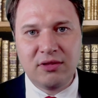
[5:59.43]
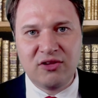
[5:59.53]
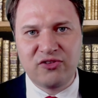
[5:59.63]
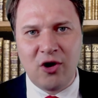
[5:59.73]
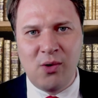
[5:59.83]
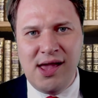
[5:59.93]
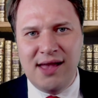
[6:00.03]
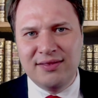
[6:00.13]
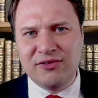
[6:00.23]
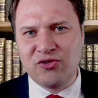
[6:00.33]
So
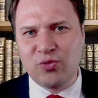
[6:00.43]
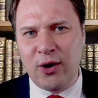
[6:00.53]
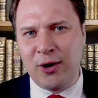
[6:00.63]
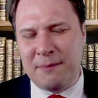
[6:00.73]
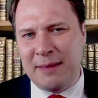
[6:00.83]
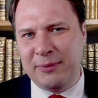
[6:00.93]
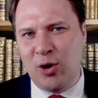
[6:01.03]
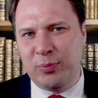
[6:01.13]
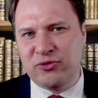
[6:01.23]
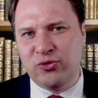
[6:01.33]
this is where it might be
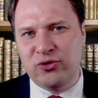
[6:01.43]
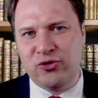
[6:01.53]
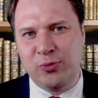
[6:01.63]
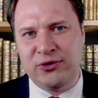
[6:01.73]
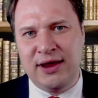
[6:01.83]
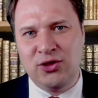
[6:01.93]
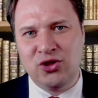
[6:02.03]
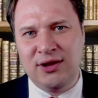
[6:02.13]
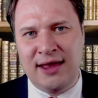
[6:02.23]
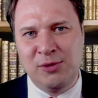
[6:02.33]
open to
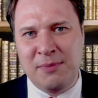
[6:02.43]
interpretation, and you